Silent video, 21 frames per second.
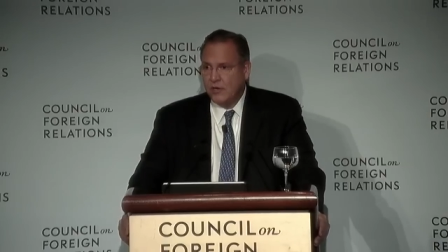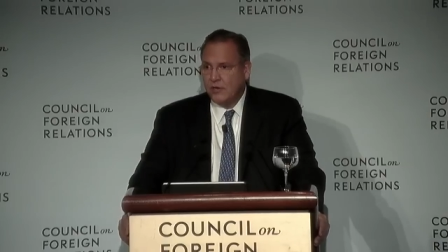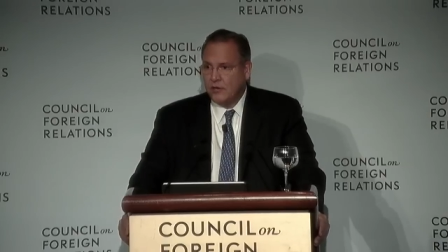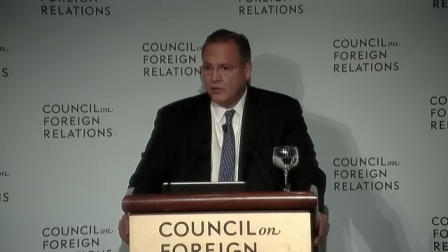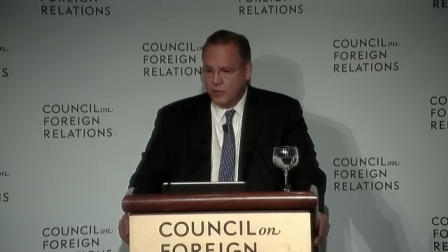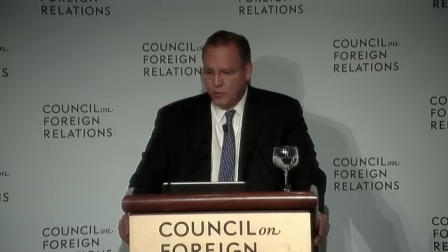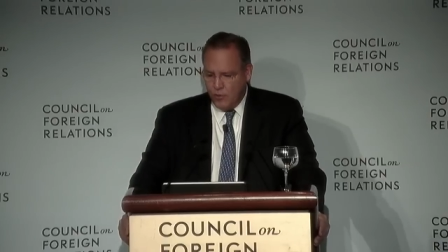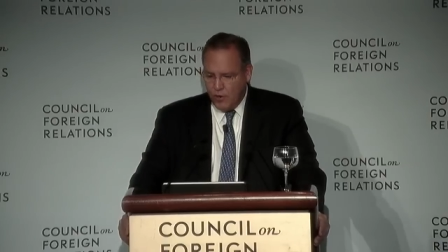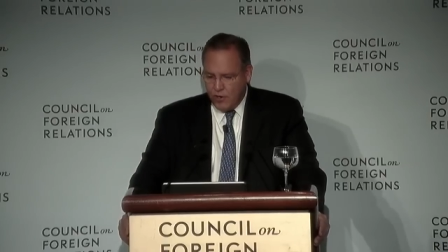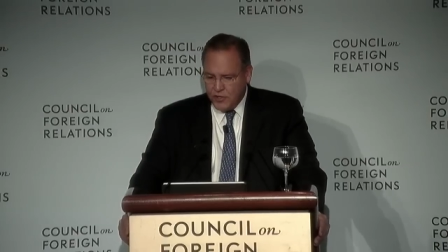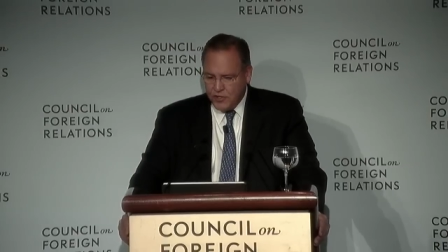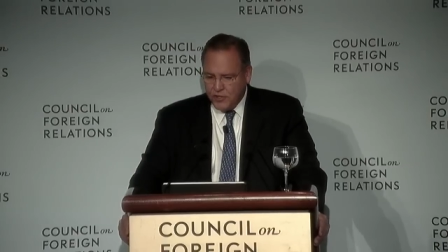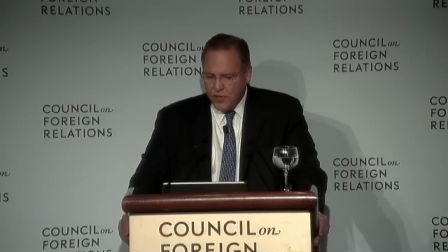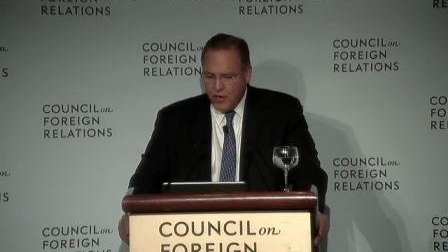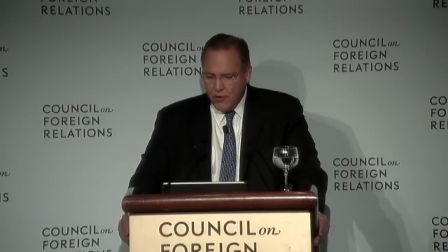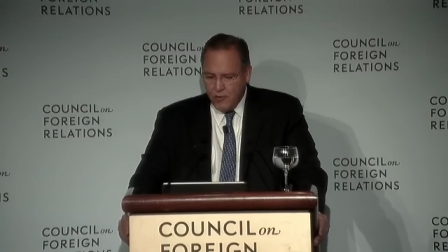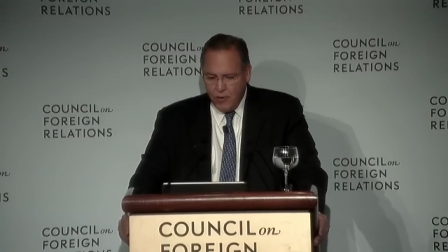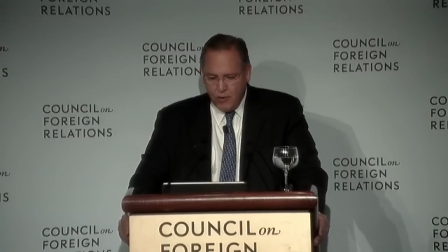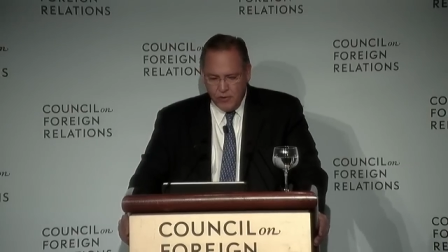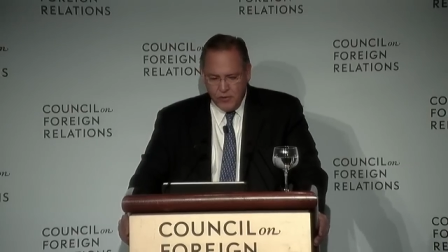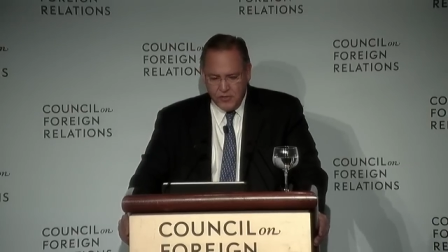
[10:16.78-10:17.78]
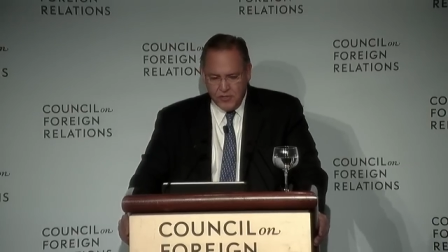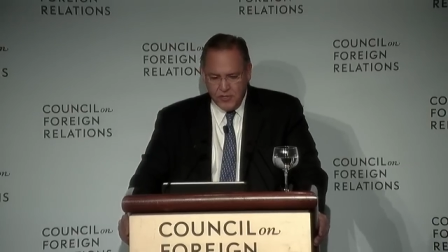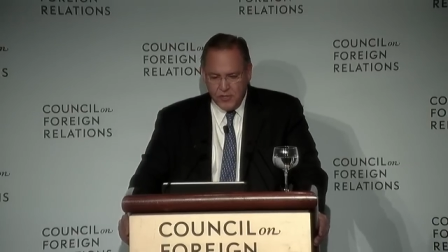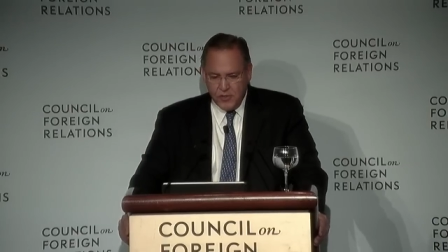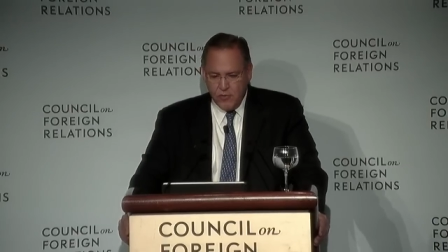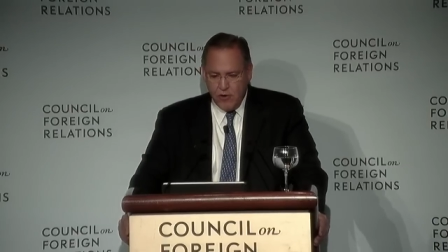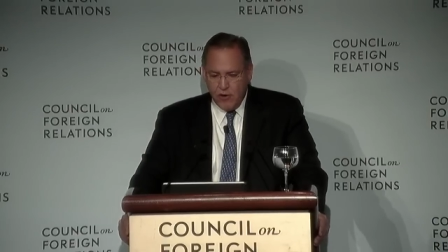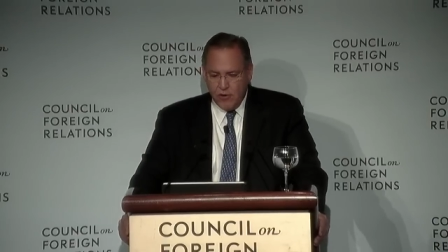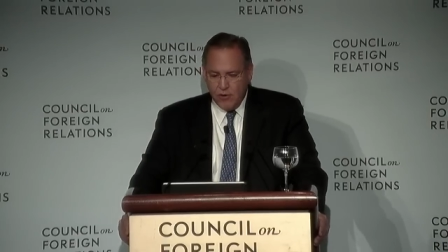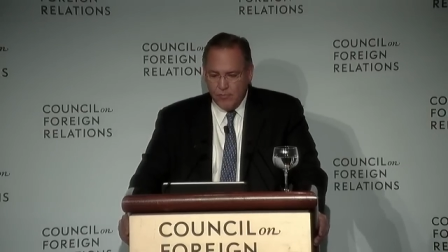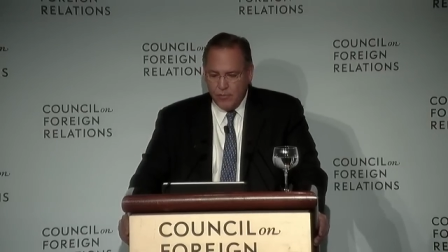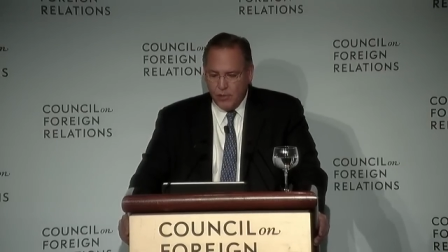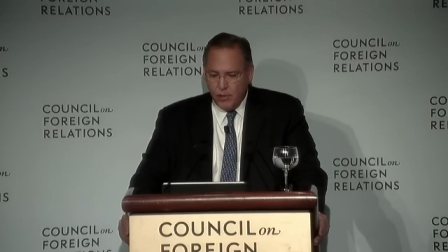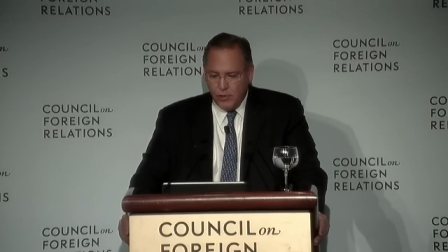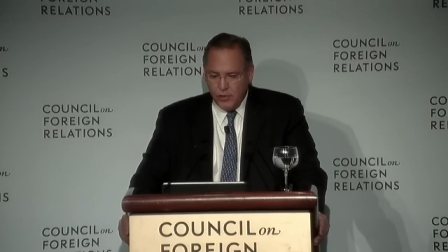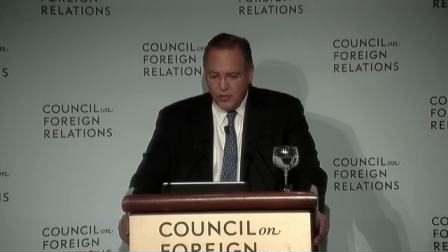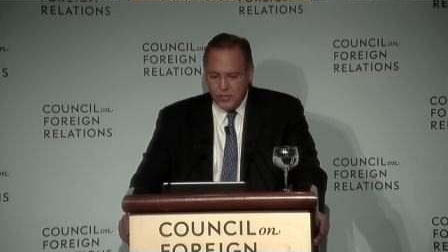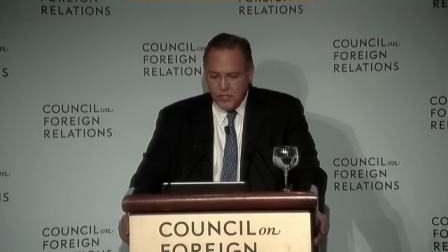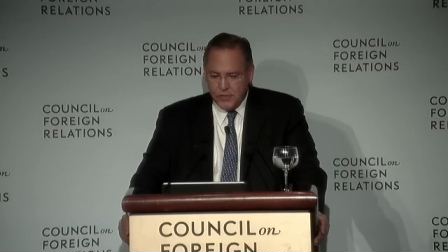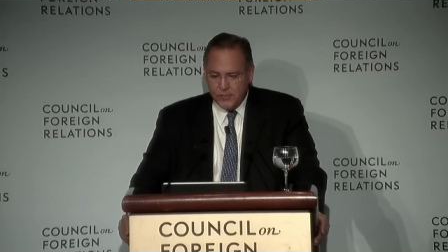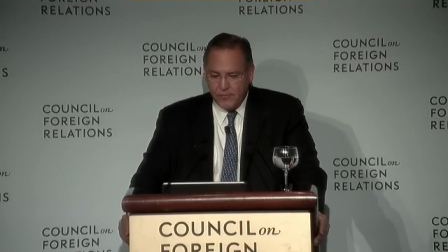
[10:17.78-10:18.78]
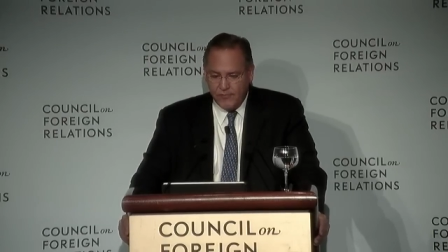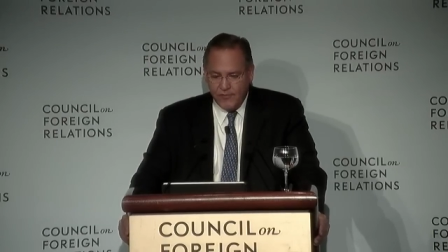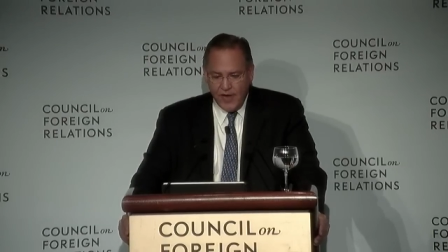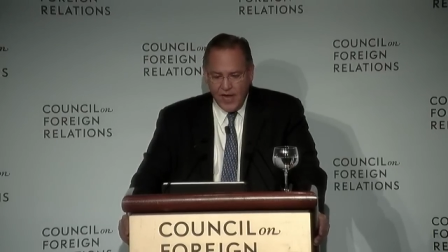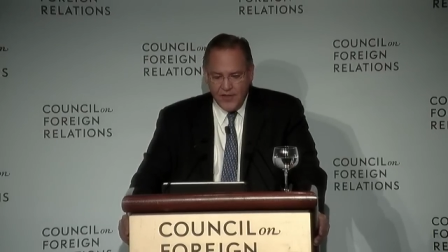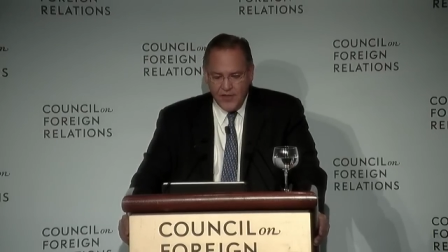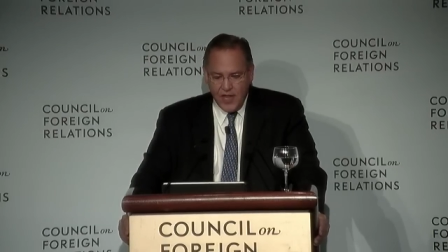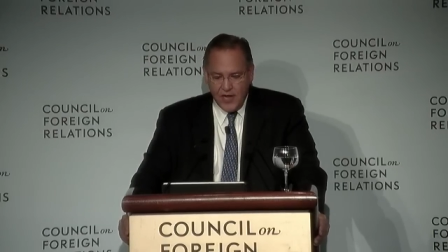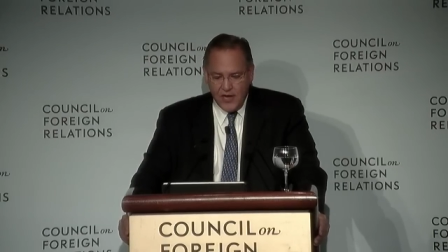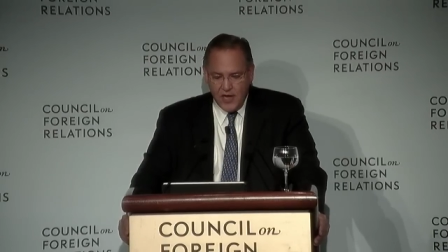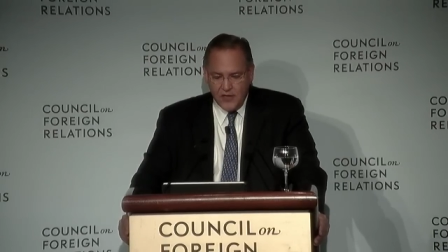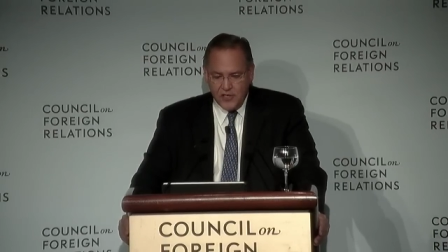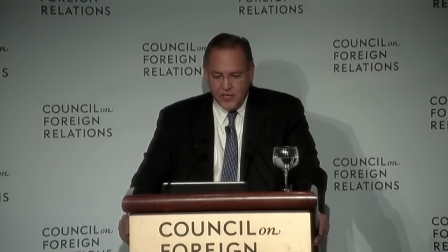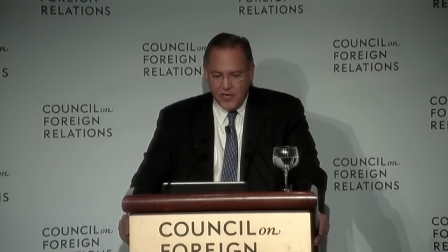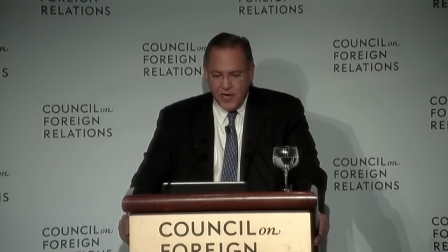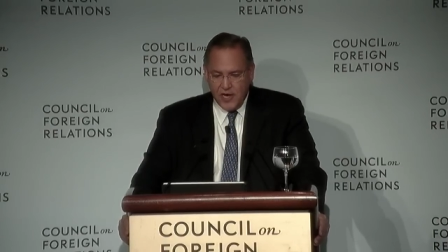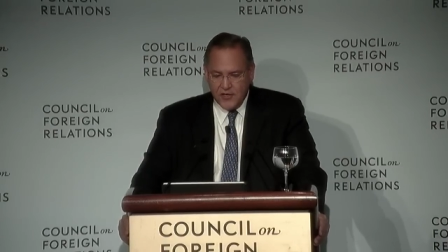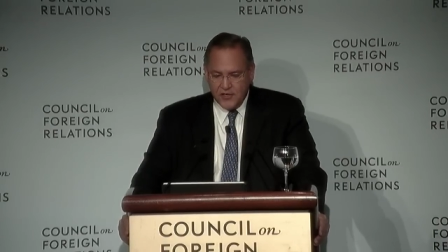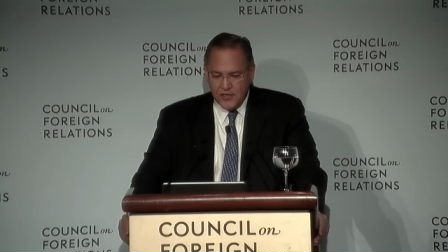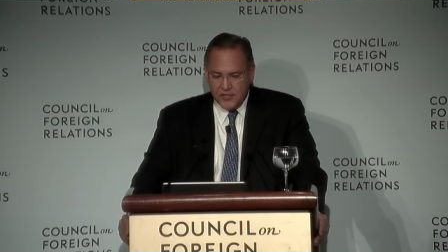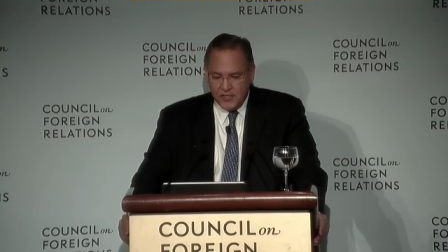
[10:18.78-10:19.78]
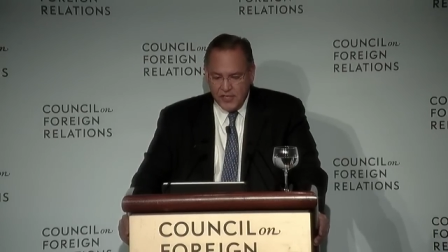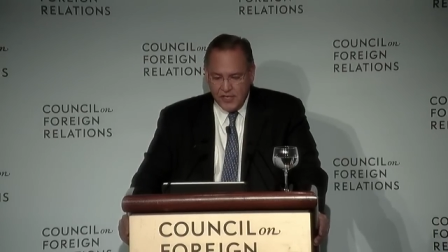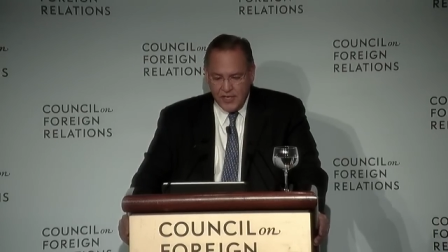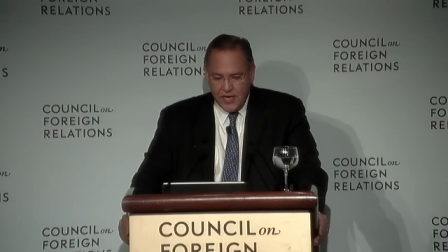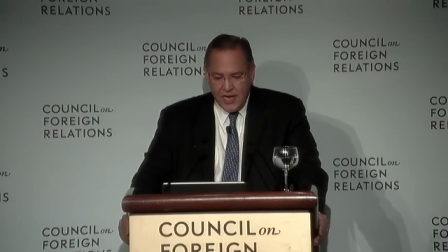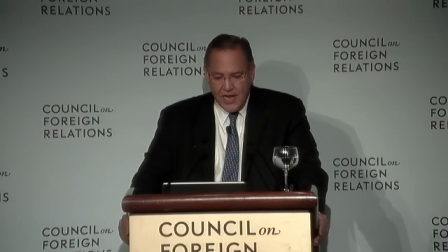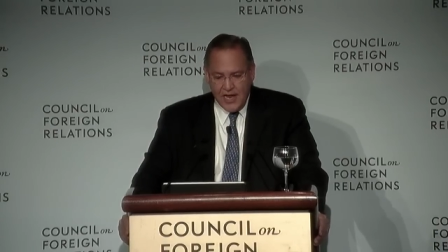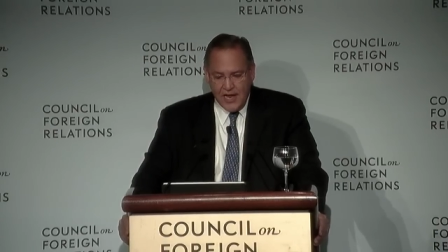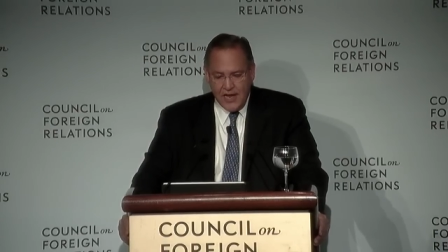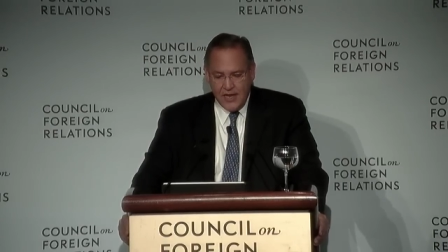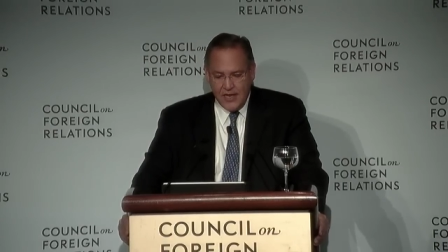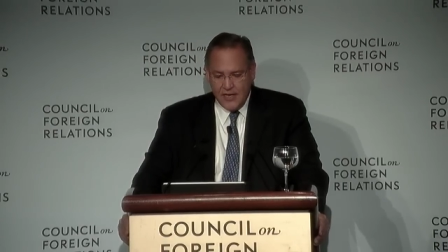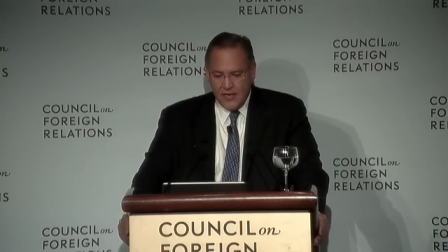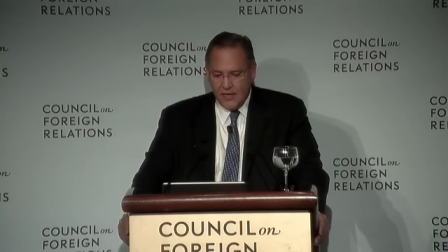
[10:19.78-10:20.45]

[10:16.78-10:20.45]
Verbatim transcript: to our share owners, and to our employees to provide that education today